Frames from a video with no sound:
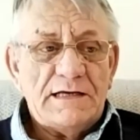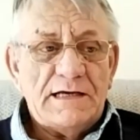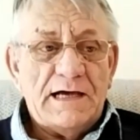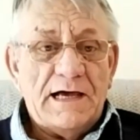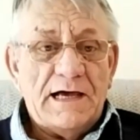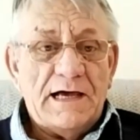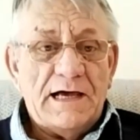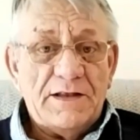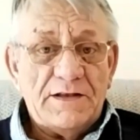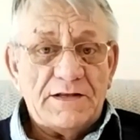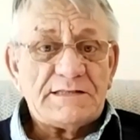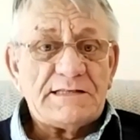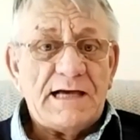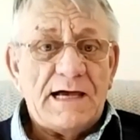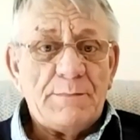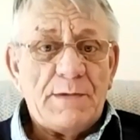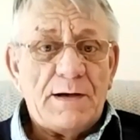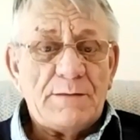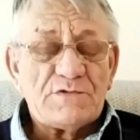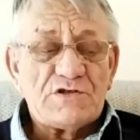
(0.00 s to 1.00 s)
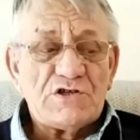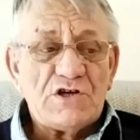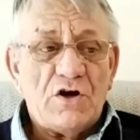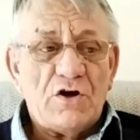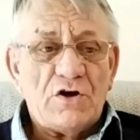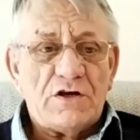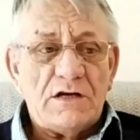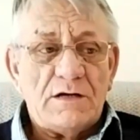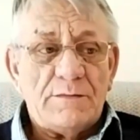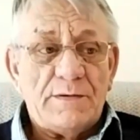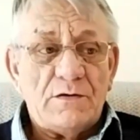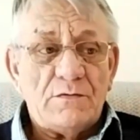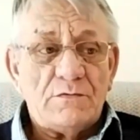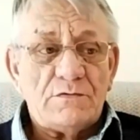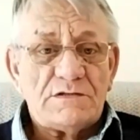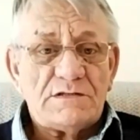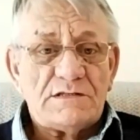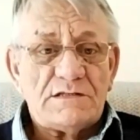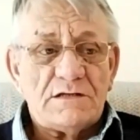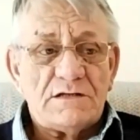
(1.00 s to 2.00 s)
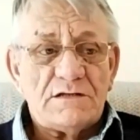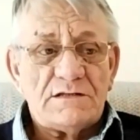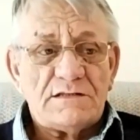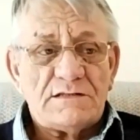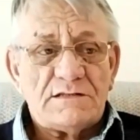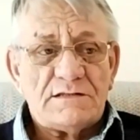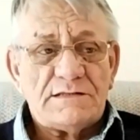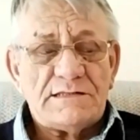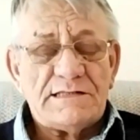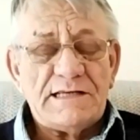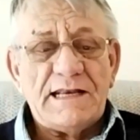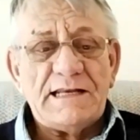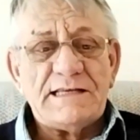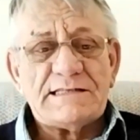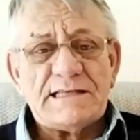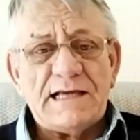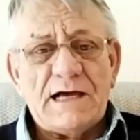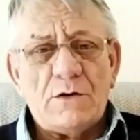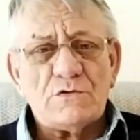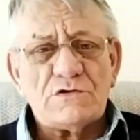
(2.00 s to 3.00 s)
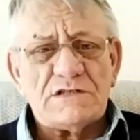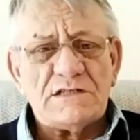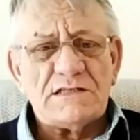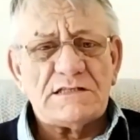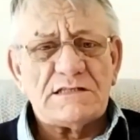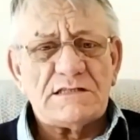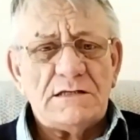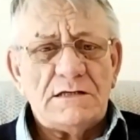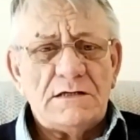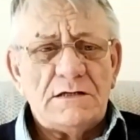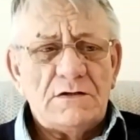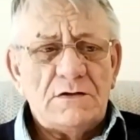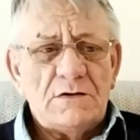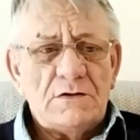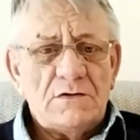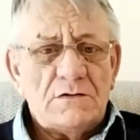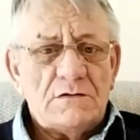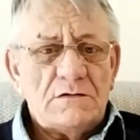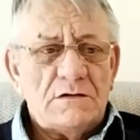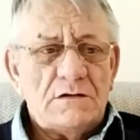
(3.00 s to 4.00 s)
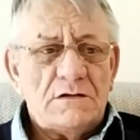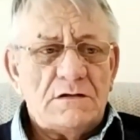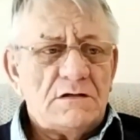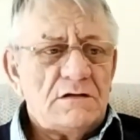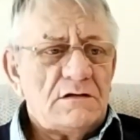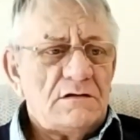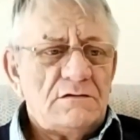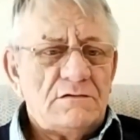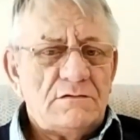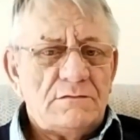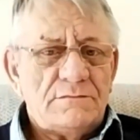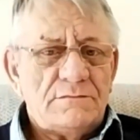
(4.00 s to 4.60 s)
at the time I'm talking about. Uh, Terry uh,